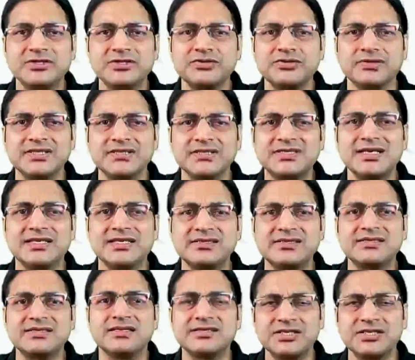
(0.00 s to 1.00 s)
So this
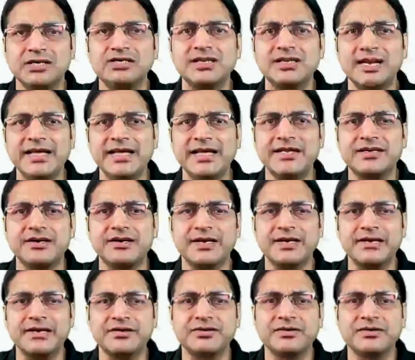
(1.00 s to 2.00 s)
is certainly
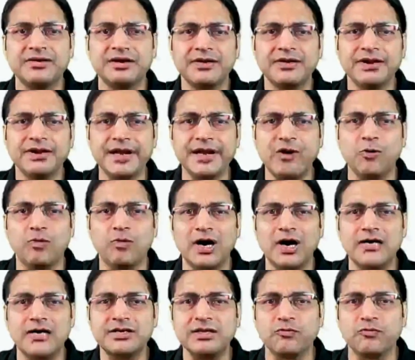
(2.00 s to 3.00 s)
incorrect. Now,
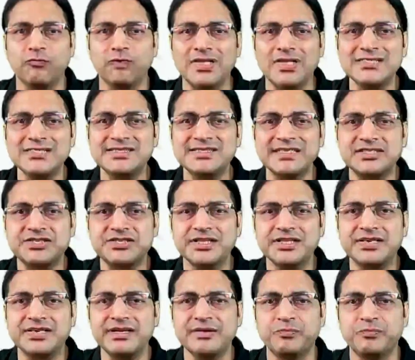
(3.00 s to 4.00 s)
Article
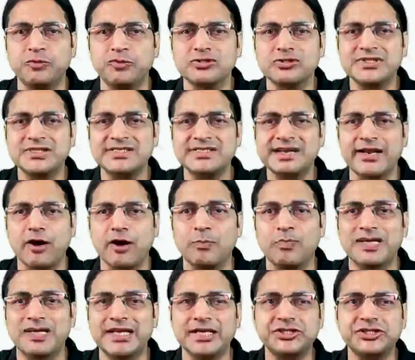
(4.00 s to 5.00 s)
163 imposes an
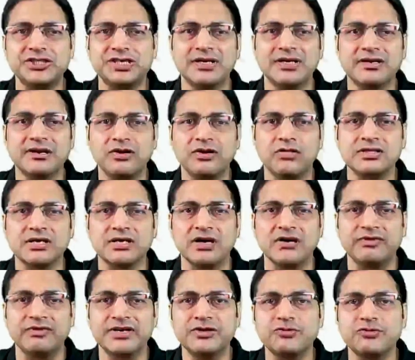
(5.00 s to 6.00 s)
obligation on the
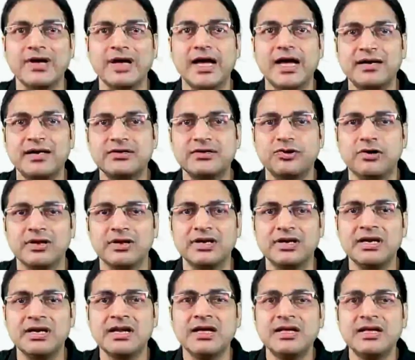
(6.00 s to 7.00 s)
governor to act
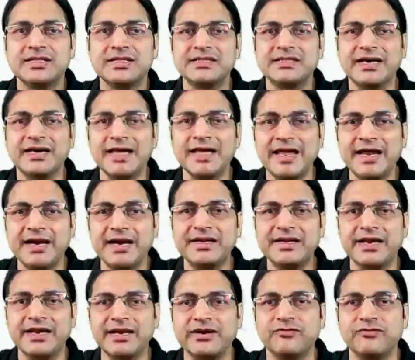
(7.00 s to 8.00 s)
on the aid
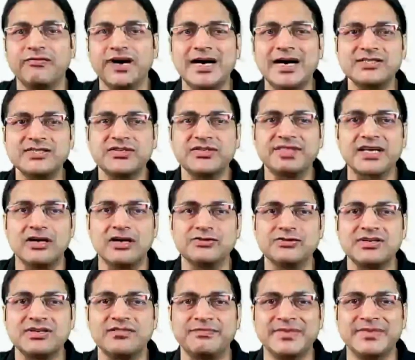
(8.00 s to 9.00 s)
and advice of the
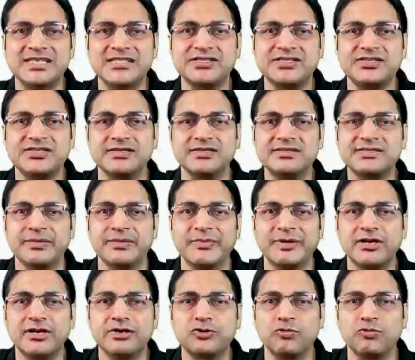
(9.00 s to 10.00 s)
council of ministers
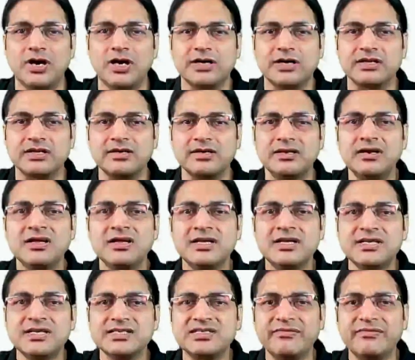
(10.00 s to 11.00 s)
similar to Article
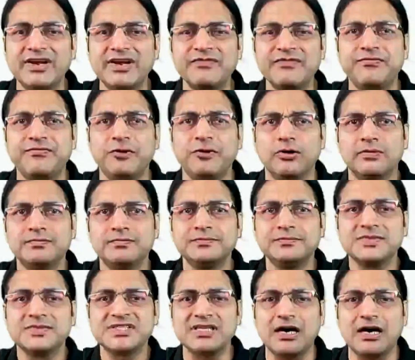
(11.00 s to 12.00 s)
74.
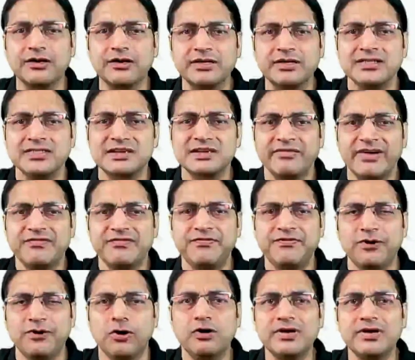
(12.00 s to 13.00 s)
Article
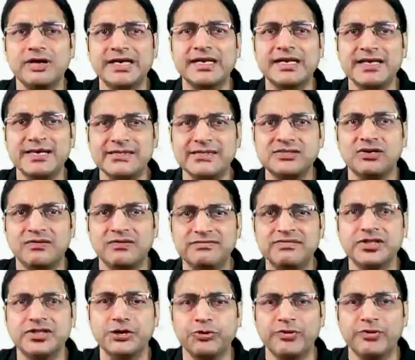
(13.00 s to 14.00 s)
74 in case of
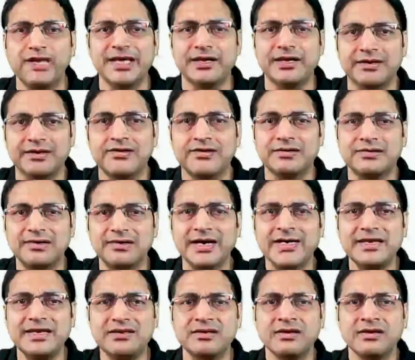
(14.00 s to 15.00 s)
the union,
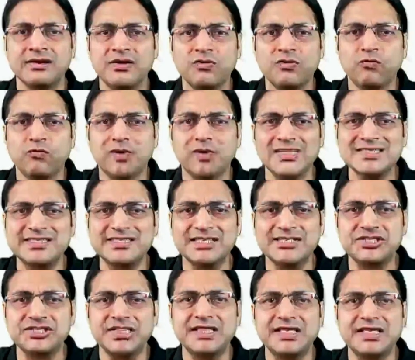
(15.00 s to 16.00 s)
right?
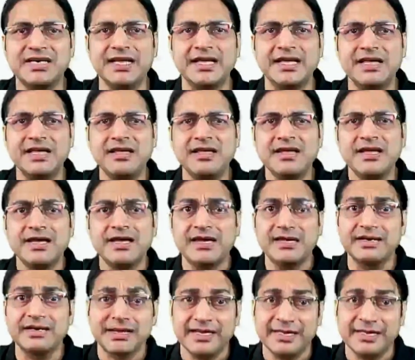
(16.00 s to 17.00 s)
163
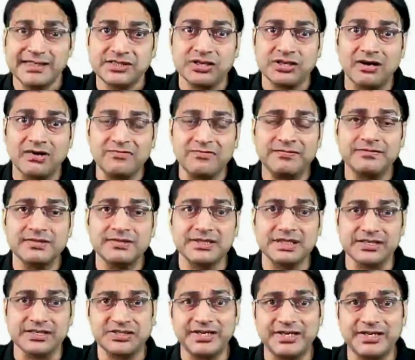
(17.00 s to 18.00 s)
in case of the
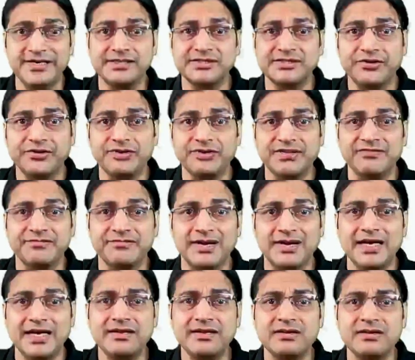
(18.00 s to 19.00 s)
state executive,
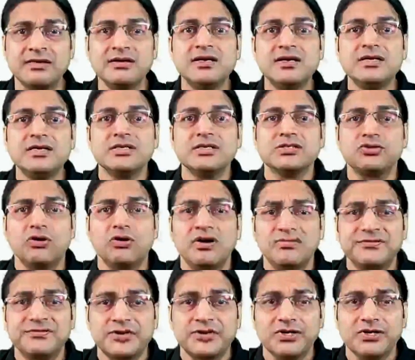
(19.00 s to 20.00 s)
right? So,
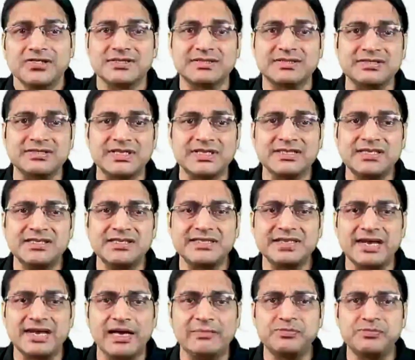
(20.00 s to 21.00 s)
of course, this is
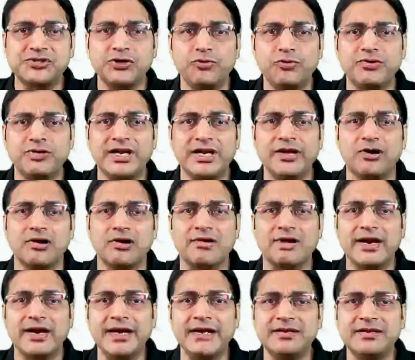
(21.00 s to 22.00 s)
absolutely
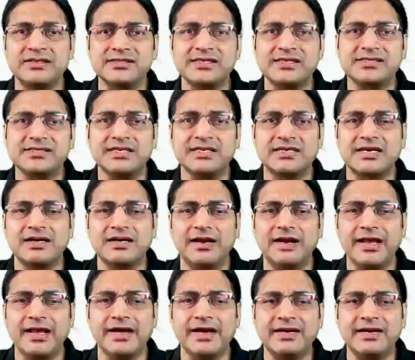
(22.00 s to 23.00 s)
alright. This is
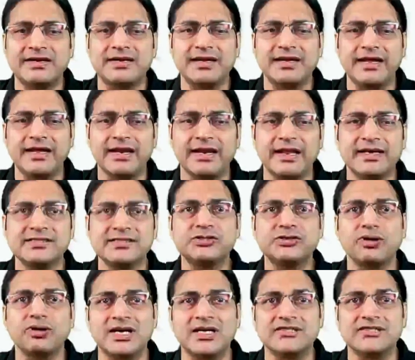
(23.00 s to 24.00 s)
incorrect, and hence
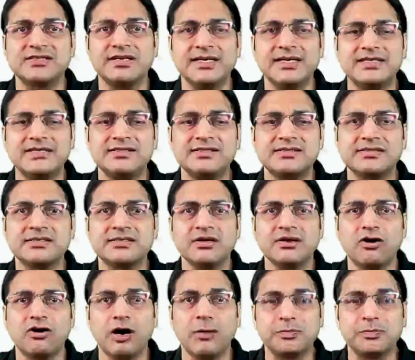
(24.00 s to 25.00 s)
your answer is
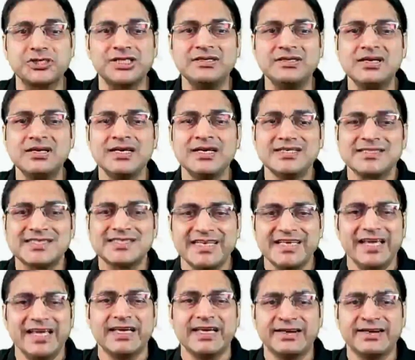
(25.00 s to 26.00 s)
option
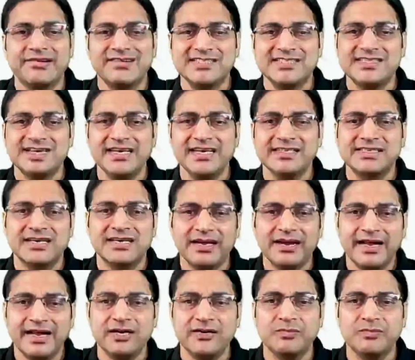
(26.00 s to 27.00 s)
C. Reasoning is
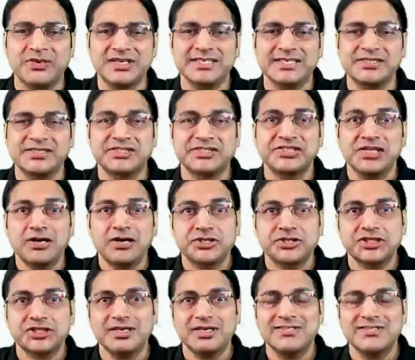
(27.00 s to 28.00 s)
correct, but
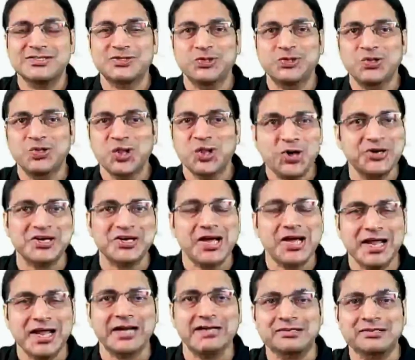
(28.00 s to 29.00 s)
assertion is not
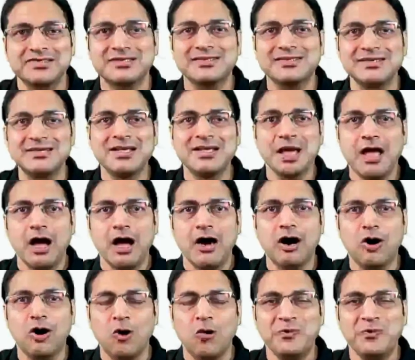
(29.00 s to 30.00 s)
correct.
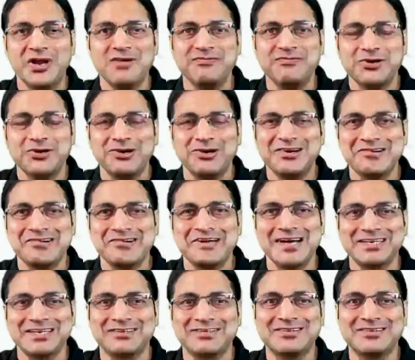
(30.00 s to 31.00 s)
How many of you got it
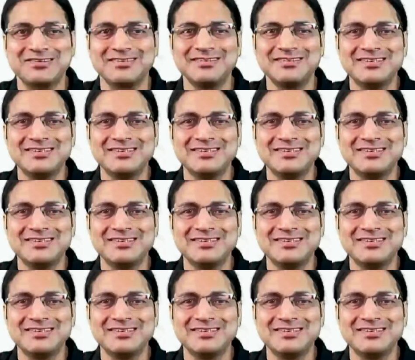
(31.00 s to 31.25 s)
right?